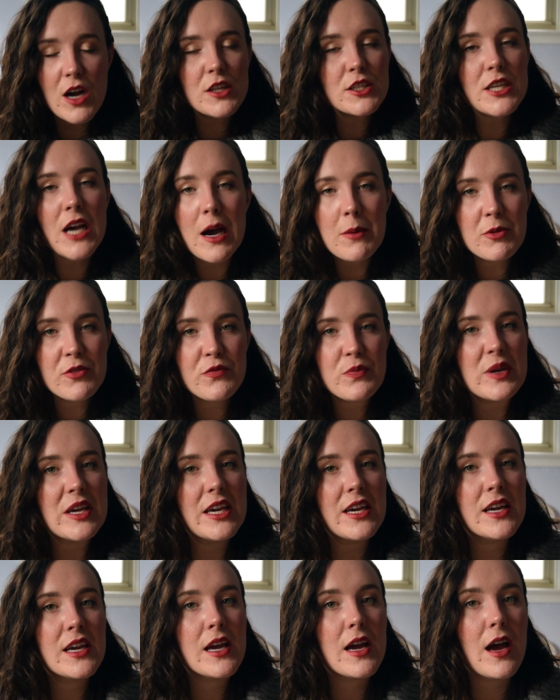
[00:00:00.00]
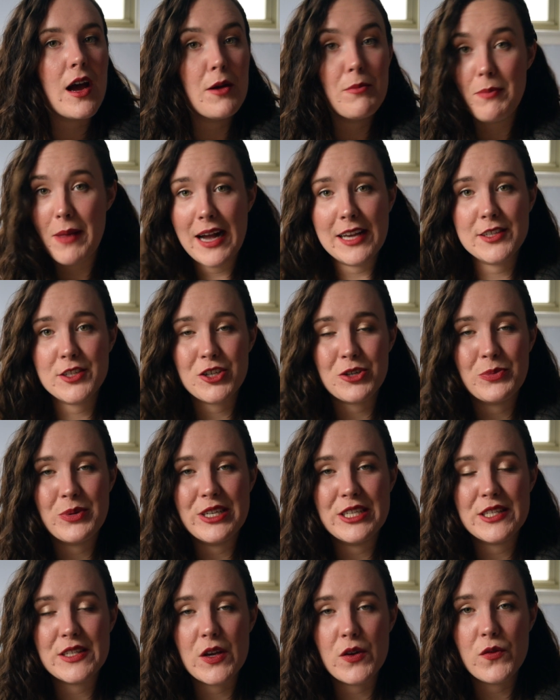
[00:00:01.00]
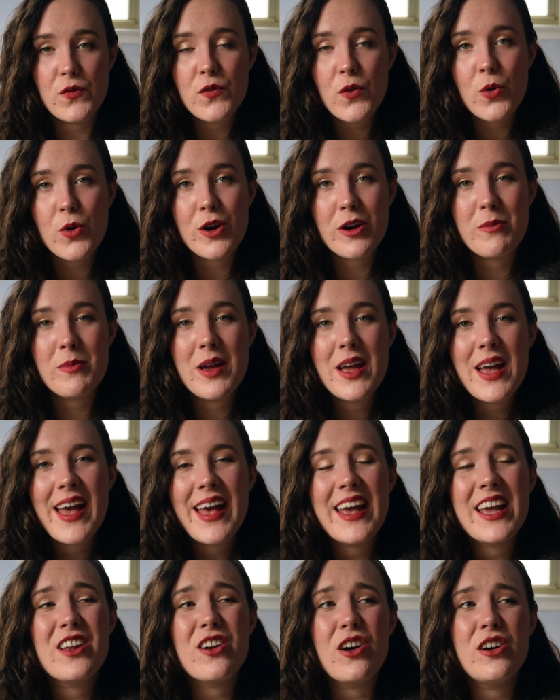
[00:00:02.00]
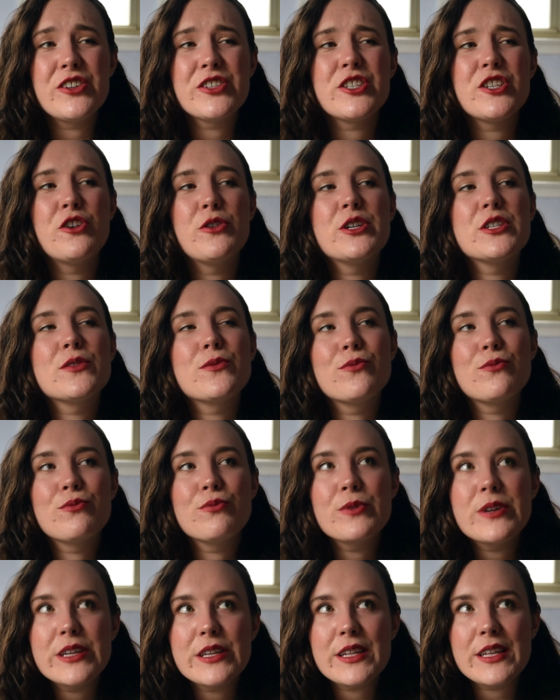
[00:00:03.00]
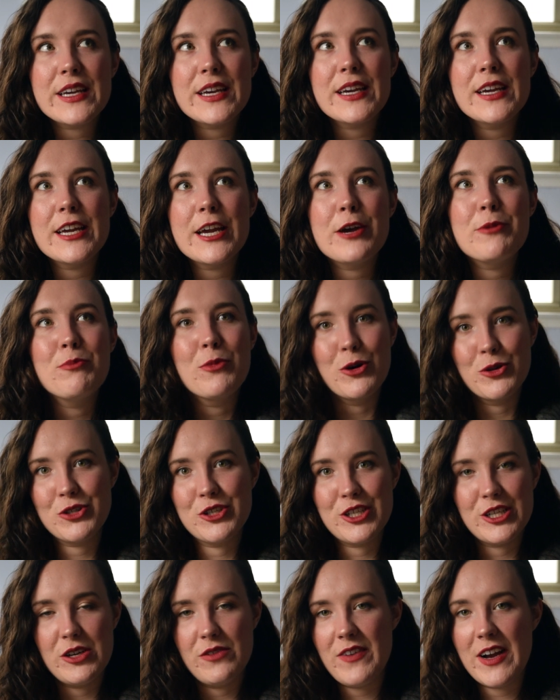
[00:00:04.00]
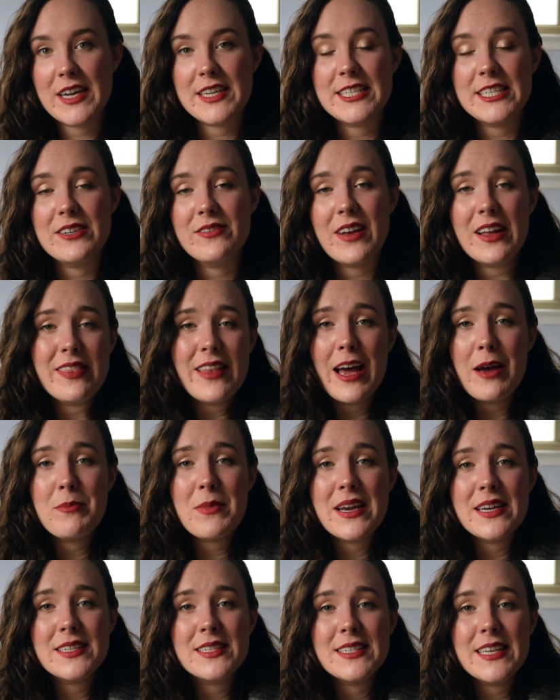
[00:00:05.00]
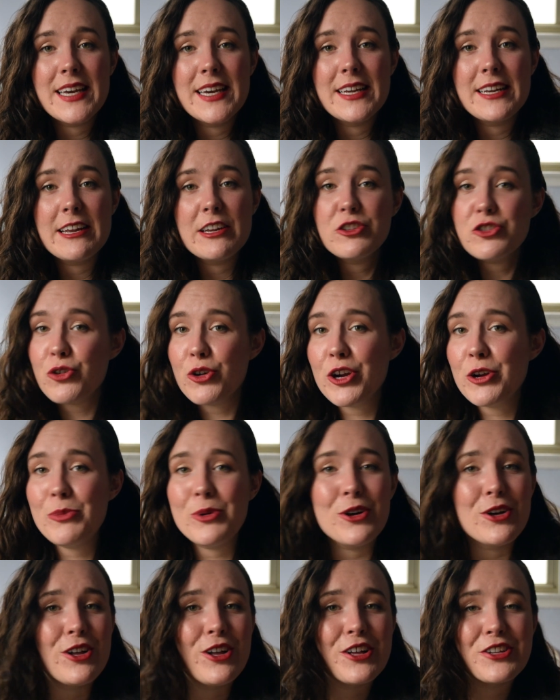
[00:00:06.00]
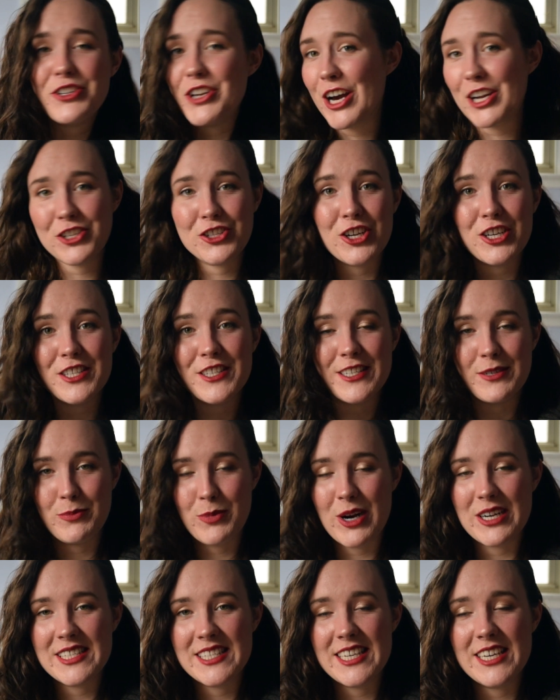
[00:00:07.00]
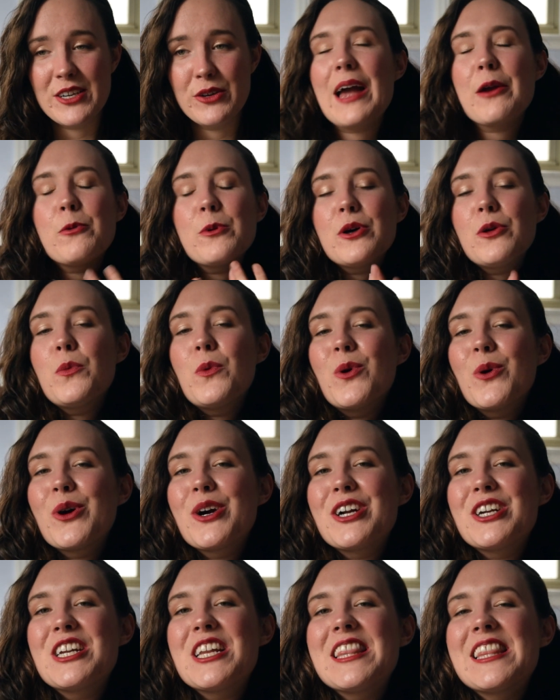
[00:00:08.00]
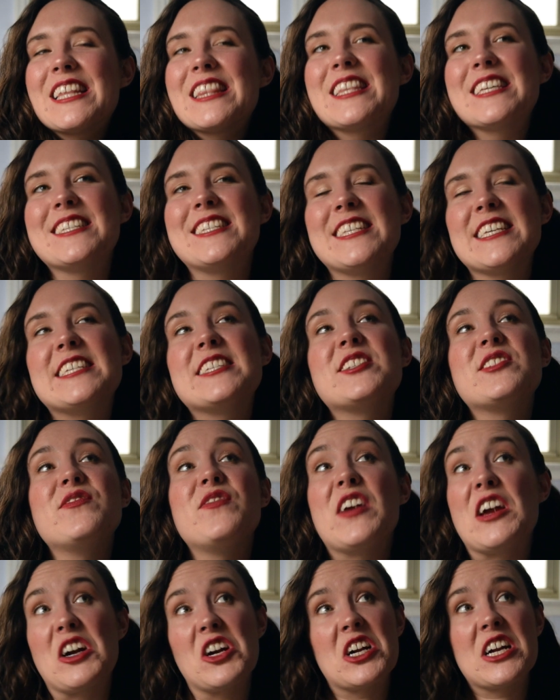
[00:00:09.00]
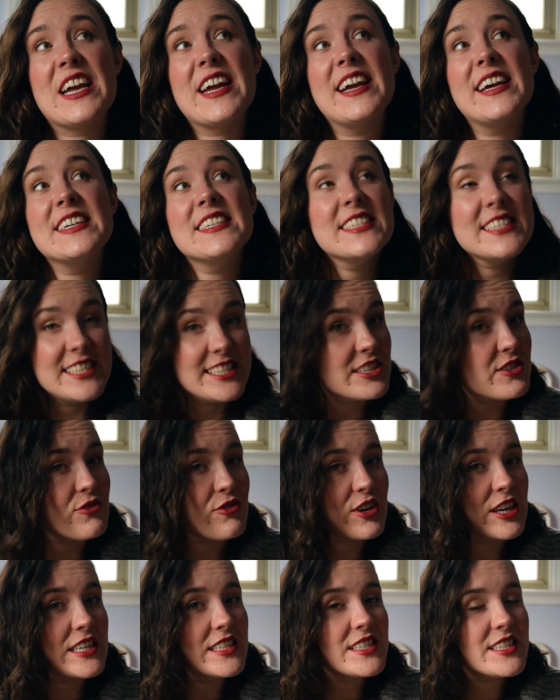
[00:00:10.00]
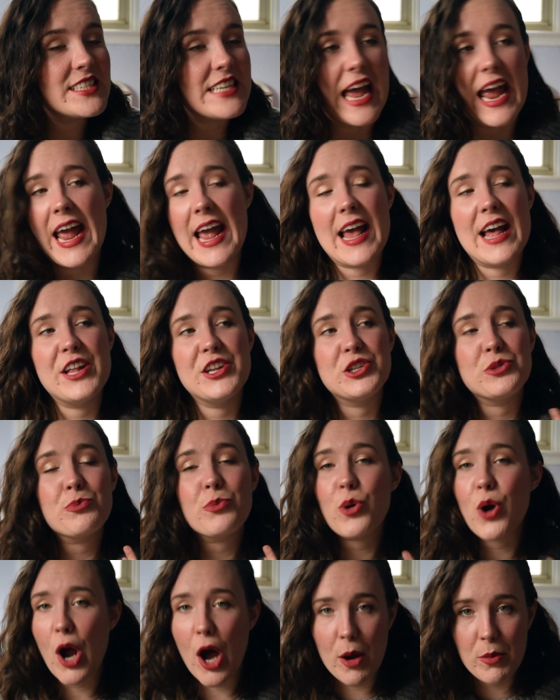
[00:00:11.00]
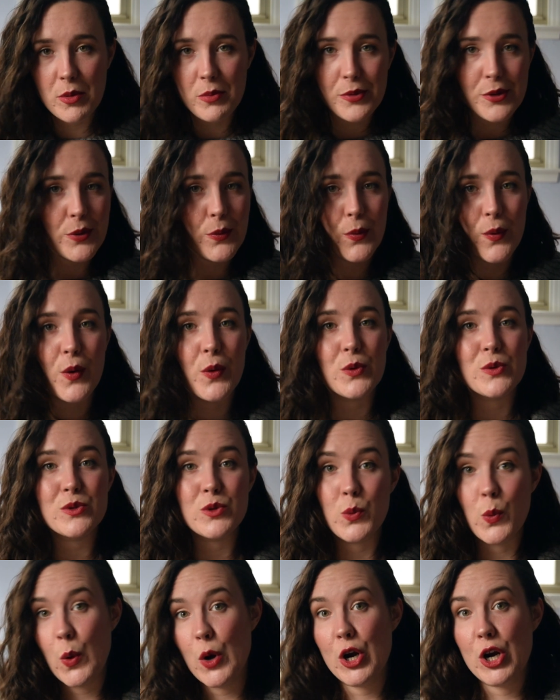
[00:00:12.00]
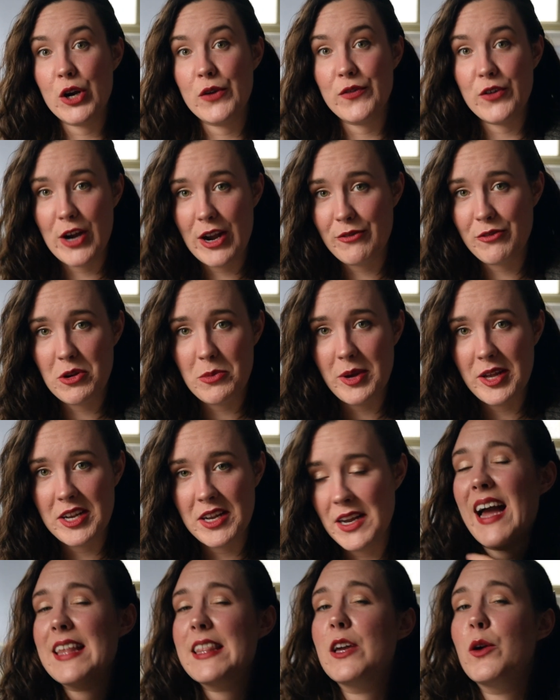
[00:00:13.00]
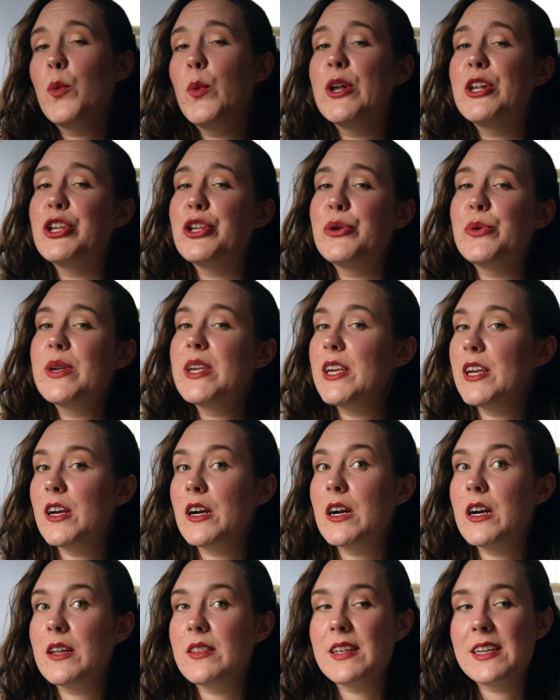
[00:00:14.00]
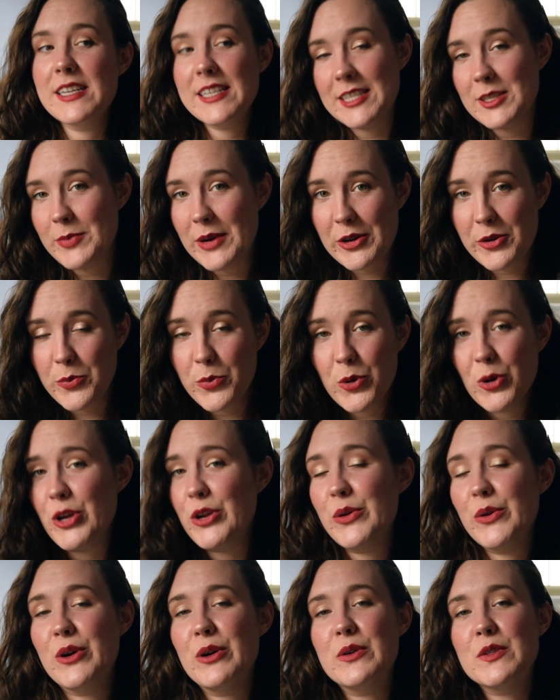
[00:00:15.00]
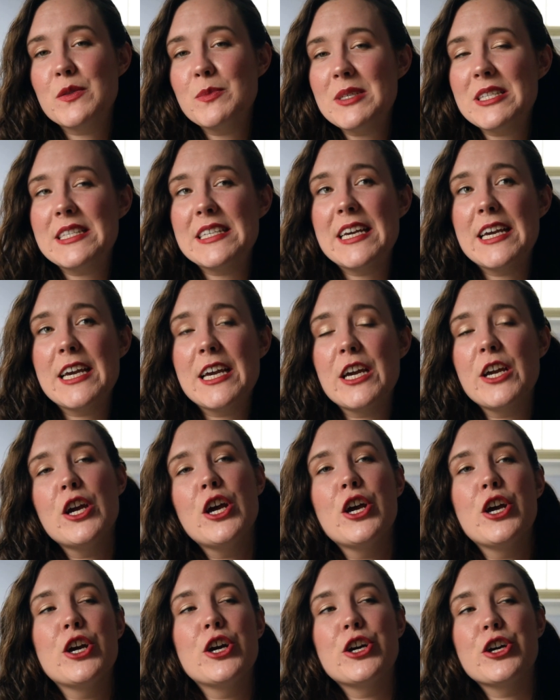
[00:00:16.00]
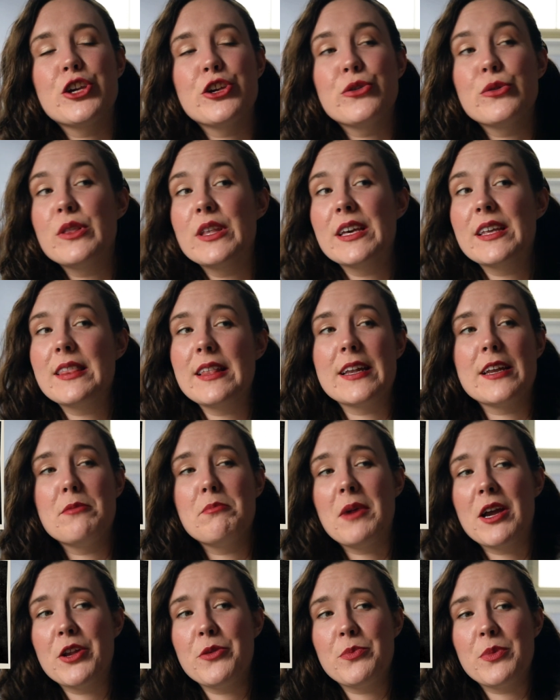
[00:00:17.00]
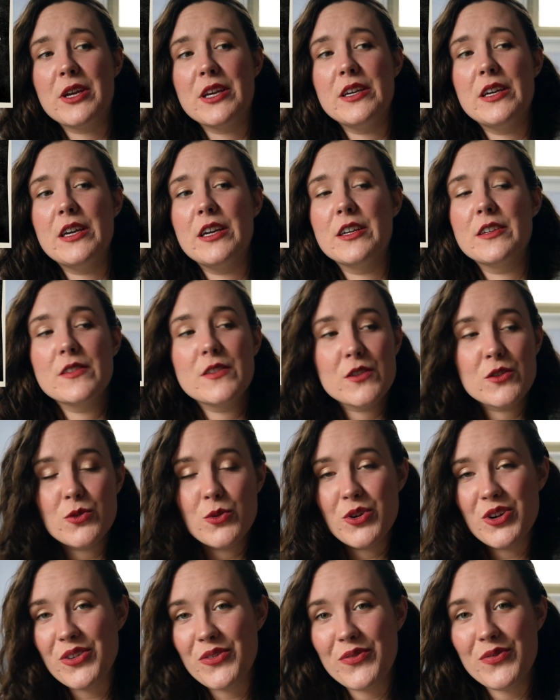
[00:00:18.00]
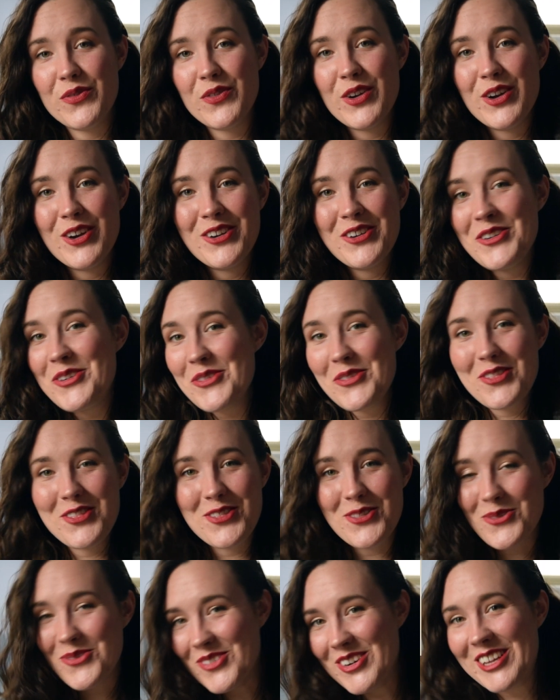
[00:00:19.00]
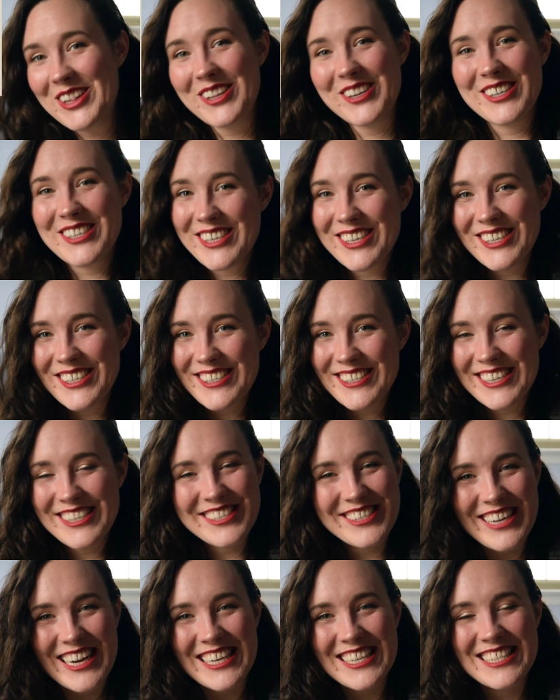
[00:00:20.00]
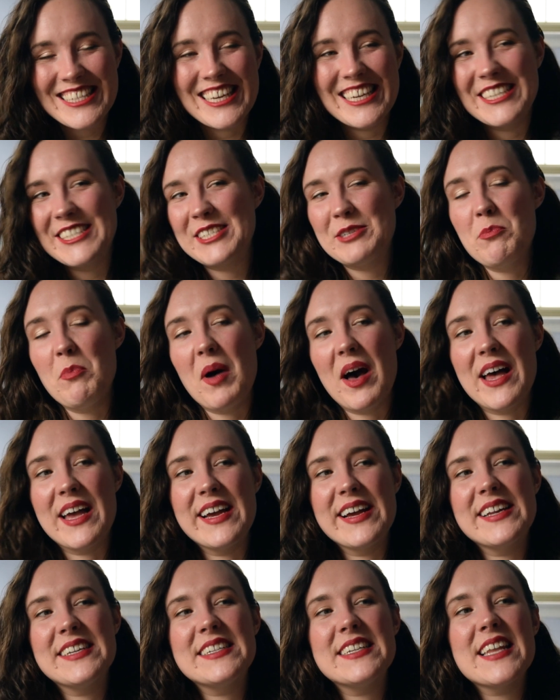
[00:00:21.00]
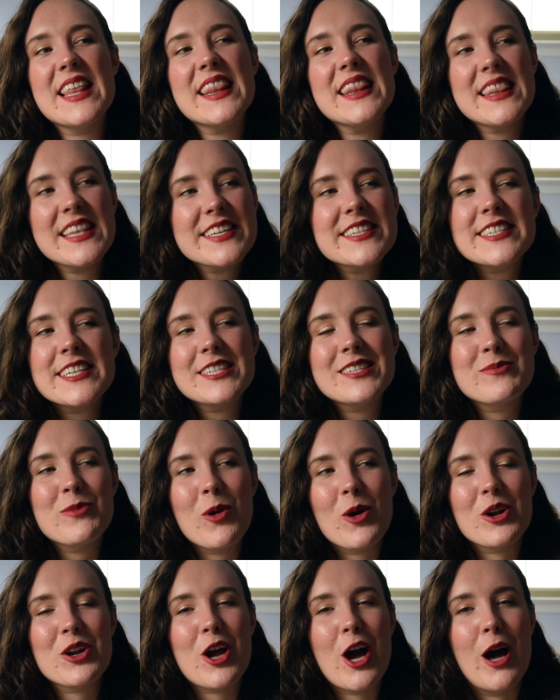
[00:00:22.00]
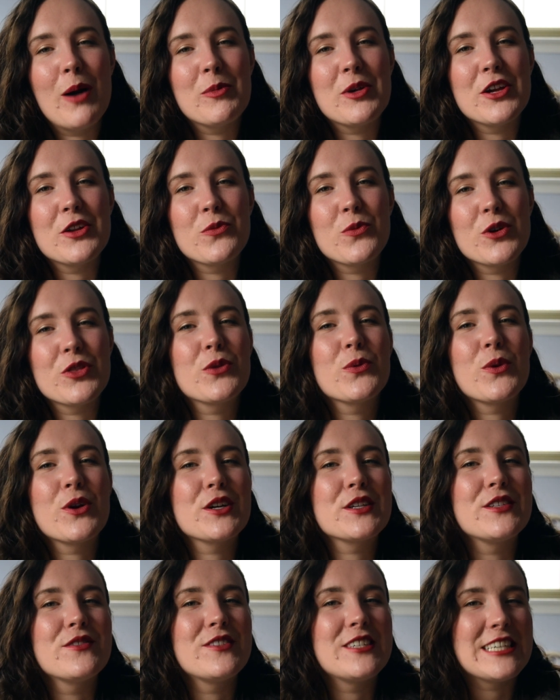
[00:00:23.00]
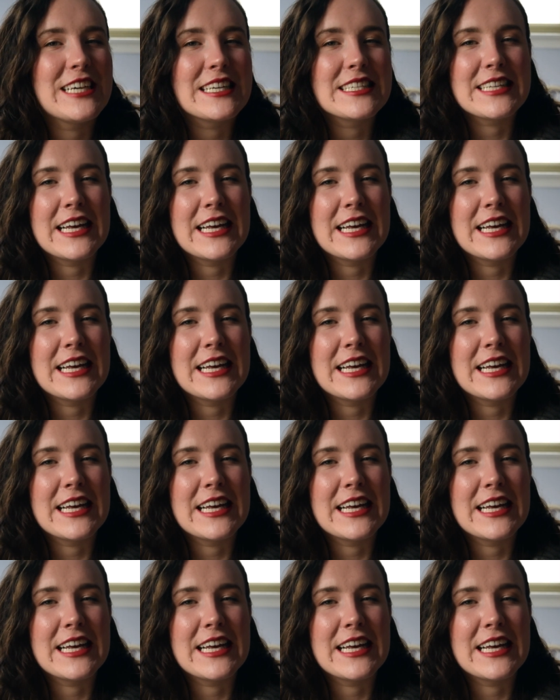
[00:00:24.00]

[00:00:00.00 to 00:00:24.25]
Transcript: On top of being a masterpiece of form, it also is really emotionally effective, and that makes it enjoyable, not just impressive. I will warn that this is very different and probably won't work for everybody. I think when you hear that it's about a boy who goes missing, you think that it might be sort of thriller adjacent, but this has more in common with the works of T.S.